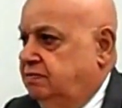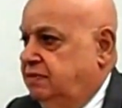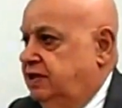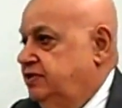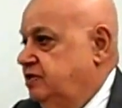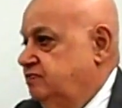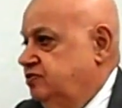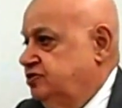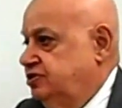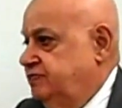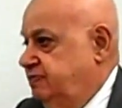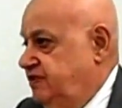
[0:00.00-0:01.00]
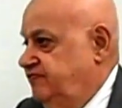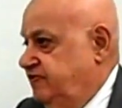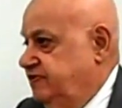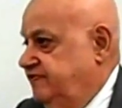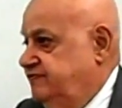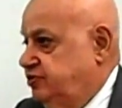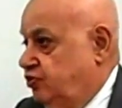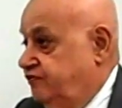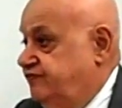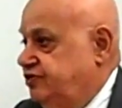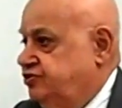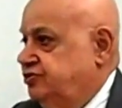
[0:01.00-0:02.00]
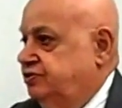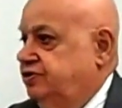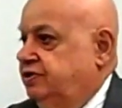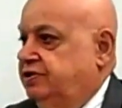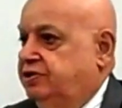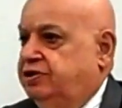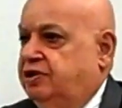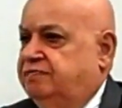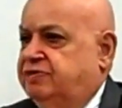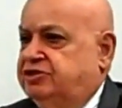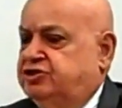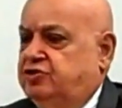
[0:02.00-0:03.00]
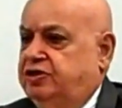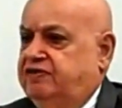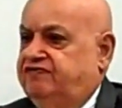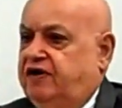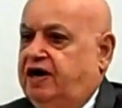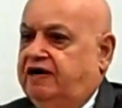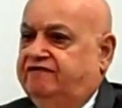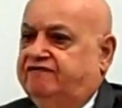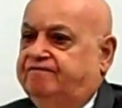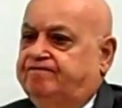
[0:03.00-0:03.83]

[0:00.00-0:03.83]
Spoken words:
million Muslims, even its official number is 25.